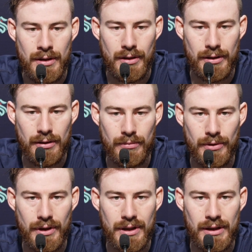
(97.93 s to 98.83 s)
on your
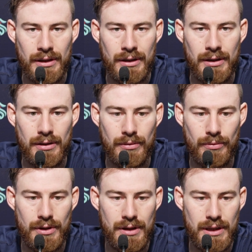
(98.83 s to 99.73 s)
work and
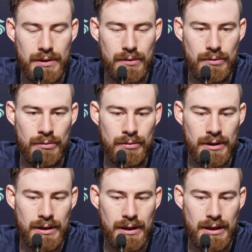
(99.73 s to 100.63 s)
what you need to do,
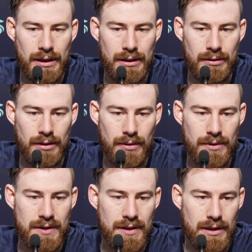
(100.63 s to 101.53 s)
and uh,
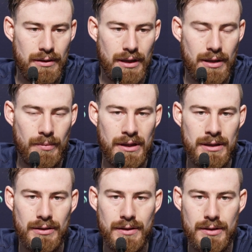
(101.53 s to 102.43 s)
obviously you got to blend
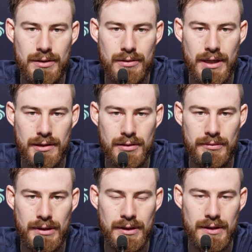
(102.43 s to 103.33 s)
out the distraction
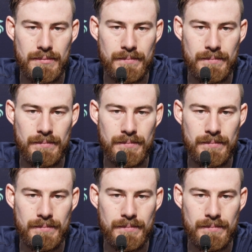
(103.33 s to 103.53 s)
around it.